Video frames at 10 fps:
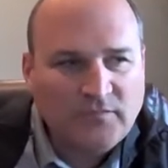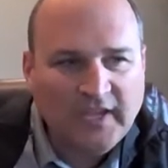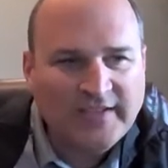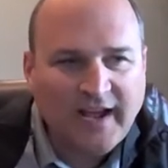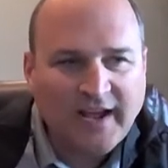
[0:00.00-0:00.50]

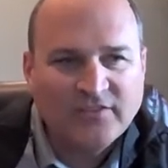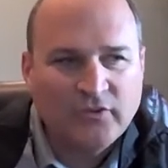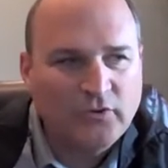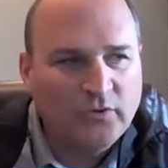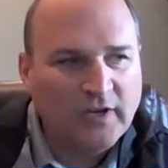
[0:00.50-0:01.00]
not
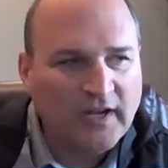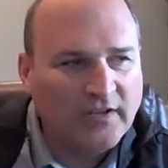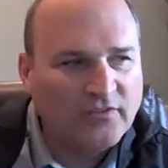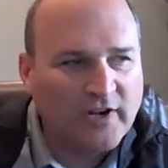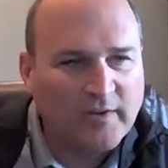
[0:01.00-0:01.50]
to
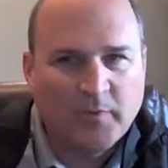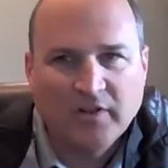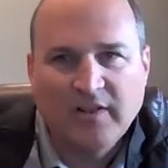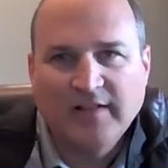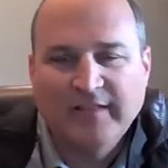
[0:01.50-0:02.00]
try to put
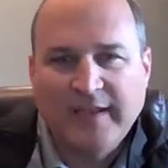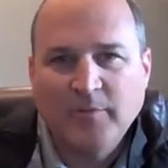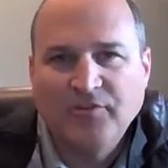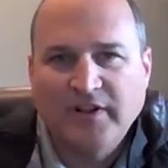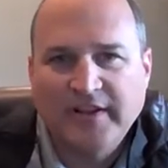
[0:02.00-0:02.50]
a lot of
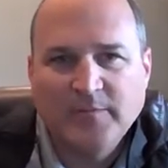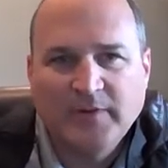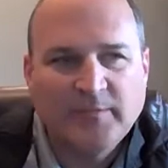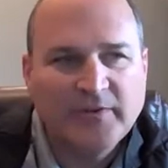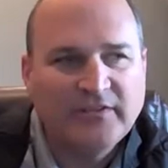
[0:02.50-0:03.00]
labels on
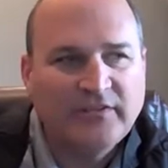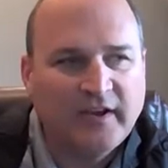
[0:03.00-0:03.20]
anybody, but